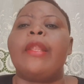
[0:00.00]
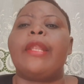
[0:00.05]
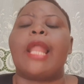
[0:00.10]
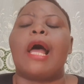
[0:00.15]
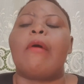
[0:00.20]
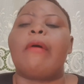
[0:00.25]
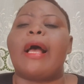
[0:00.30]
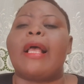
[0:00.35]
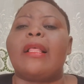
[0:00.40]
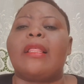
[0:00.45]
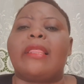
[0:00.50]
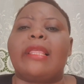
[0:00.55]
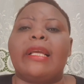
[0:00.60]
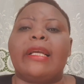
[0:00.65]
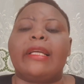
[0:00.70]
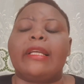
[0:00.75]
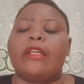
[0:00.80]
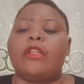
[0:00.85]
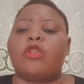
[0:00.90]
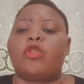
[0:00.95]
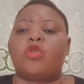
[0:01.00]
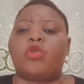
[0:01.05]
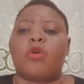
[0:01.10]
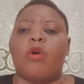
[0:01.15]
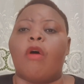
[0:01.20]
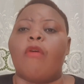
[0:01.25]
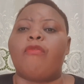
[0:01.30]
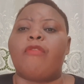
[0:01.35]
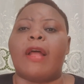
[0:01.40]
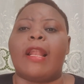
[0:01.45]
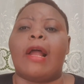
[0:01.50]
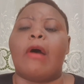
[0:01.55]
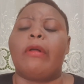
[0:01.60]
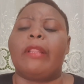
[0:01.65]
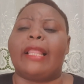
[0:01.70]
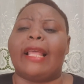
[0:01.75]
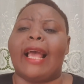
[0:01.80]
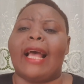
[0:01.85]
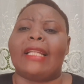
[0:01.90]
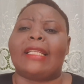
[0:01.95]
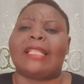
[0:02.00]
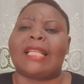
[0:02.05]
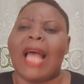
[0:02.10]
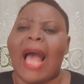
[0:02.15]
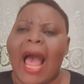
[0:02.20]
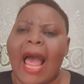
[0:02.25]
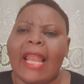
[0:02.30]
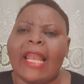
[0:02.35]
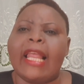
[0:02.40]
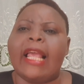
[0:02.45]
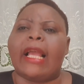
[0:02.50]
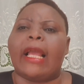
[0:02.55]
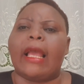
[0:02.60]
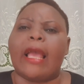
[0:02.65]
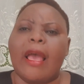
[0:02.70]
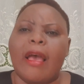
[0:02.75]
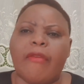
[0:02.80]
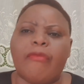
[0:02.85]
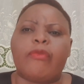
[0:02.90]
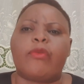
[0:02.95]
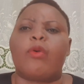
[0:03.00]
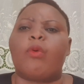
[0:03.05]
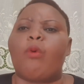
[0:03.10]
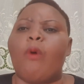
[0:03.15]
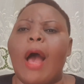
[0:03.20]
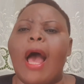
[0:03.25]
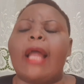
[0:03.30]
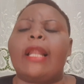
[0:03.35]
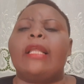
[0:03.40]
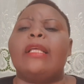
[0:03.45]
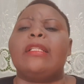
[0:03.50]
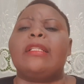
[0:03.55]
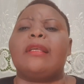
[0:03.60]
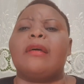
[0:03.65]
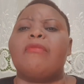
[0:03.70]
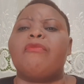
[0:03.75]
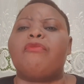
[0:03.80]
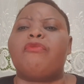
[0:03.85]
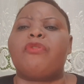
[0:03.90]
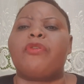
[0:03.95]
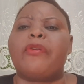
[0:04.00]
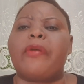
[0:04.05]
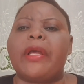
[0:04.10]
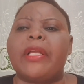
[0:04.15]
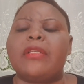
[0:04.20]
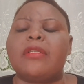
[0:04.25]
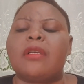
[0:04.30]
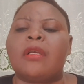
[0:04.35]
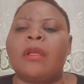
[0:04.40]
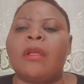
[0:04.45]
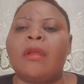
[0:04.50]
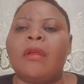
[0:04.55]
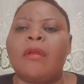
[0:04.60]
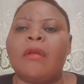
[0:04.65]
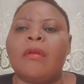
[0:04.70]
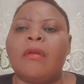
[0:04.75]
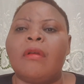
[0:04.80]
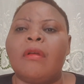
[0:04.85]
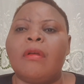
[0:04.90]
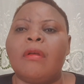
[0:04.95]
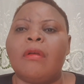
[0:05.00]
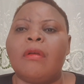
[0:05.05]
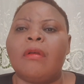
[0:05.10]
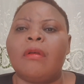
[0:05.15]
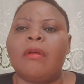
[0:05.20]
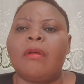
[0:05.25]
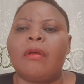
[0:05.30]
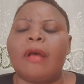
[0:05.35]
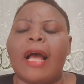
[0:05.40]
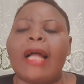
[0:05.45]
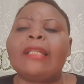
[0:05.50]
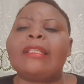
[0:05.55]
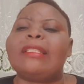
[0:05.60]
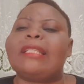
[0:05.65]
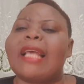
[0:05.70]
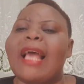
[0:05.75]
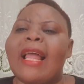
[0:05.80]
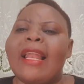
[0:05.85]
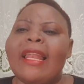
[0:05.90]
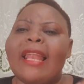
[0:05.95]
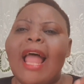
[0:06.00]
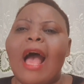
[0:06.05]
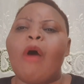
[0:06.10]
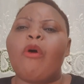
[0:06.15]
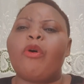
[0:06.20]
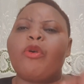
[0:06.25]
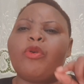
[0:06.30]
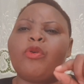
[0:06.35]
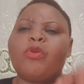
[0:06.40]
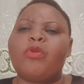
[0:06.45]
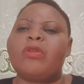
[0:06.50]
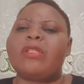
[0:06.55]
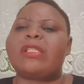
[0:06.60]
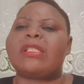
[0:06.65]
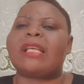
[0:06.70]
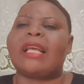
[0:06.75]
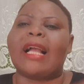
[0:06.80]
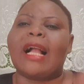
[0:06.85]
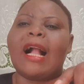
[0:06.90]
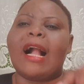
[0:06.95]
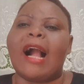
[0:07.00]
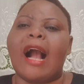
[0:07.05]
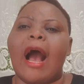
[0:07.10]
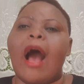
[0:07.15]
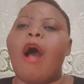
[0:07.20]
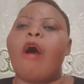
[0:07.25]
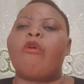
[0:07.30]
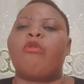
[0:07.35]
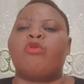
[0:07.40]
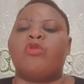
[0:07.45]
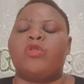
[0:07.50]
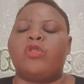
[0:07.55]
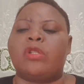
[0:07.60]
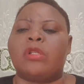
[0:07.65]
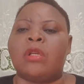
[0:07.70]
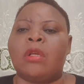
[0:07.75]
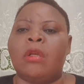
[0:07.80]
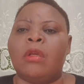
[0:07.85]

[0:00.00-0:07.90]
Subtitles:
Now I think it's over. Now they are turning everyone in the village. And they are now using girls.